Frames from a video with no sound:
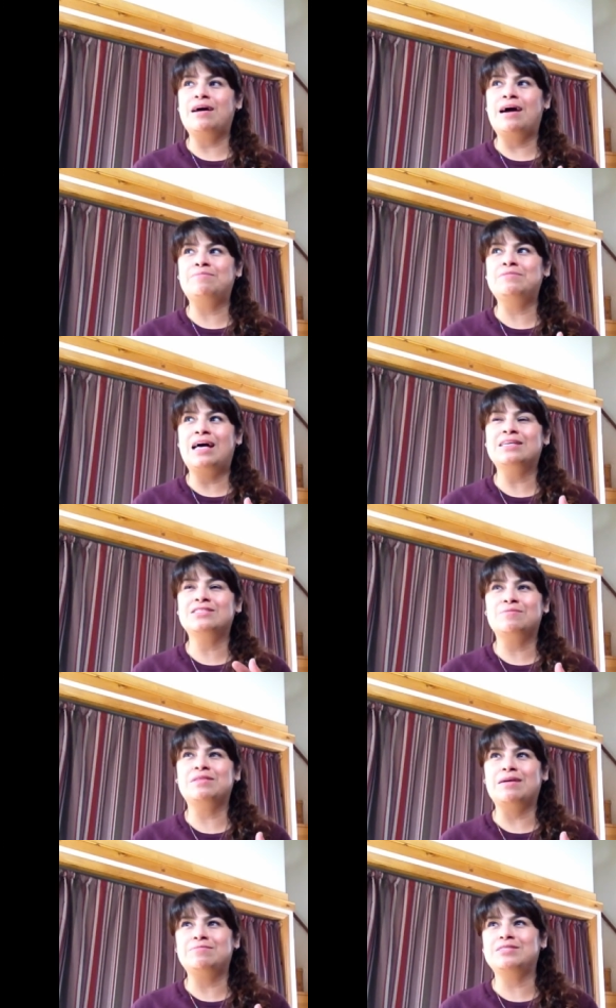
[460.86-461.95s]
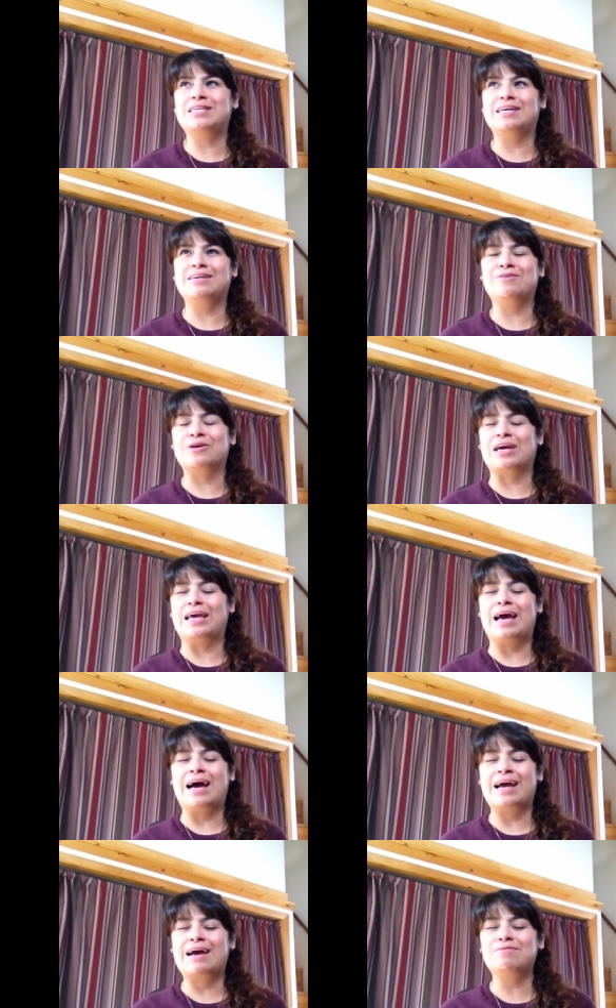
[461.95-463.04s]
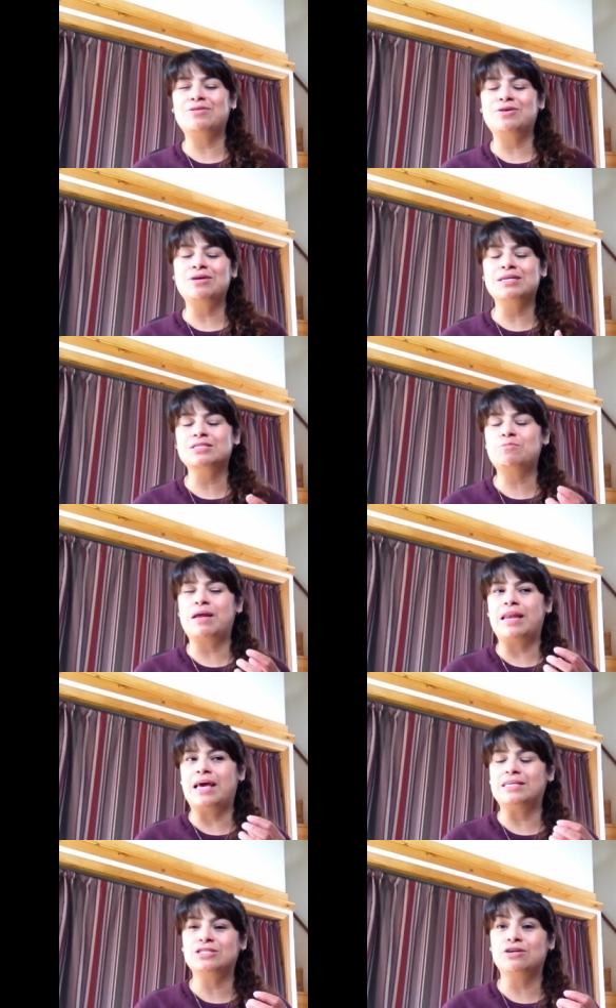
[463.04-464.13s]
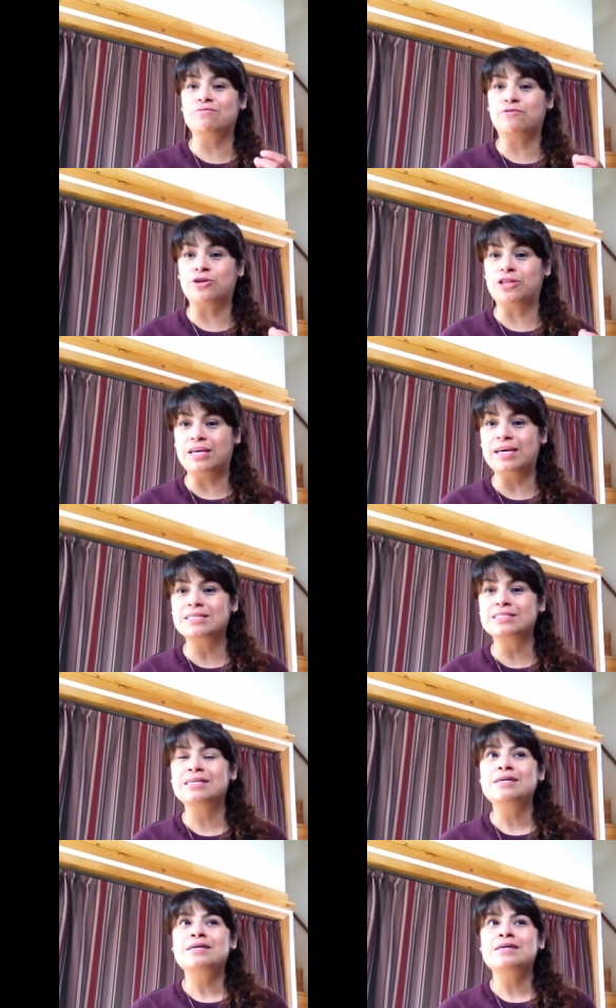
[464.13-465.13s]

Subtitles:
I'm like sometimes think, okay, I have no explanation for this,